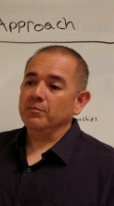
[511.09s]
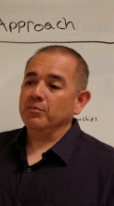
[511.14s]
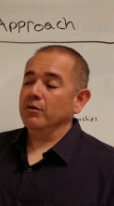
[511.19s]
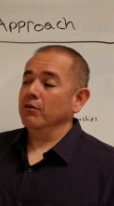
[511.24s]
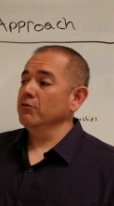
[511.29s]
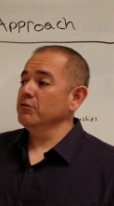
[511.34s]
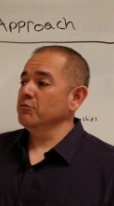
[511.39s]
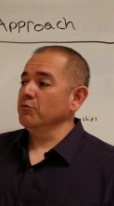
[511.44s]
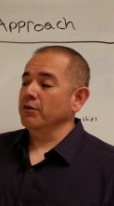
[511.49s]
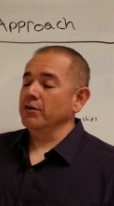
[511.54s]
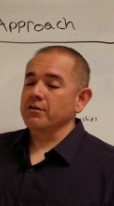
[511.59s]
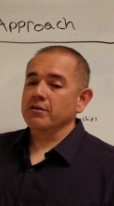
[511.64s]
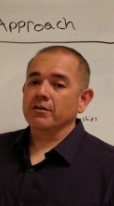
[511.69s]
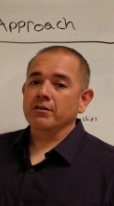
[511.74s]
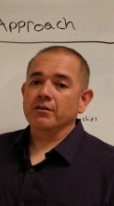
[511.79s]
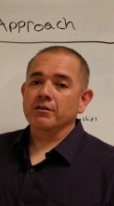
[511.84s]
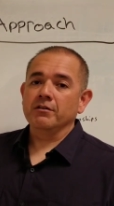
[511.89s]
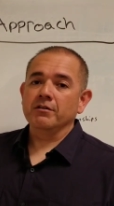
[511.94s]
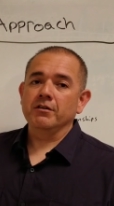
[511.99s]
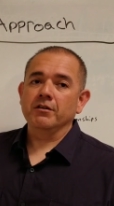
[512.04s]
approach where
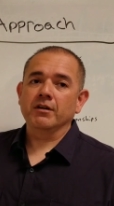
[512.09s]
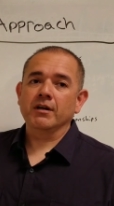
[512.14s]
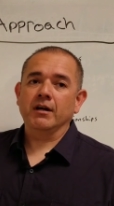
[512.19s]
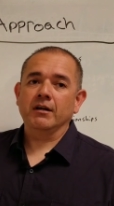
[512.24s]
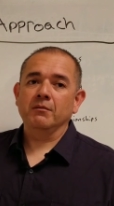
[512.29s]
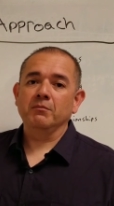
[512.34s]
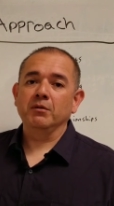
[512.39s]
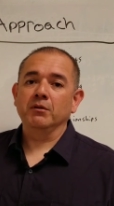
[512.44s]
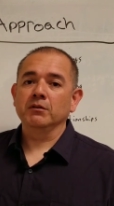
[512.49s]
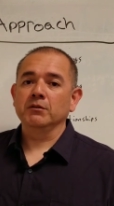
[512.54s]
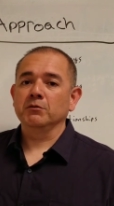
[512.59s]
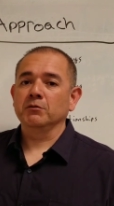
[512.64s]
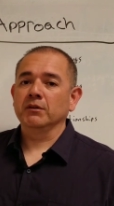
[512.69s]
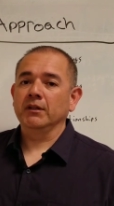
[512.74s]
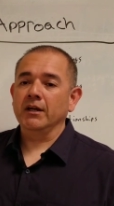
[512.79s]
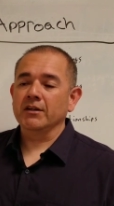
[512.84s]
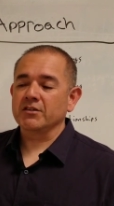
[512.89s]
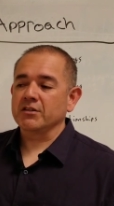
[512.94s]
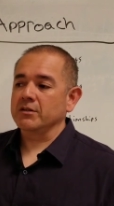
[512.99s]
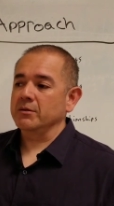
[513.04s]
you're kind of building
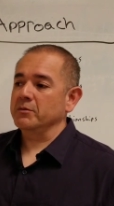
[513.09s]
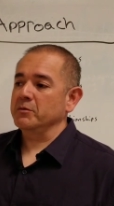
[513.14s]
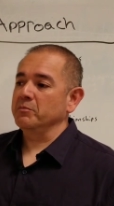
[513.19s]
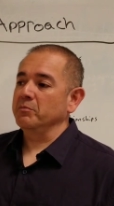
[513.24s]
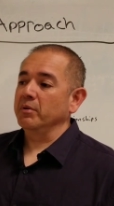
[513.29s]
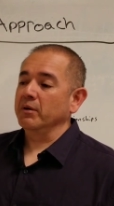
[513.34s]
relationships.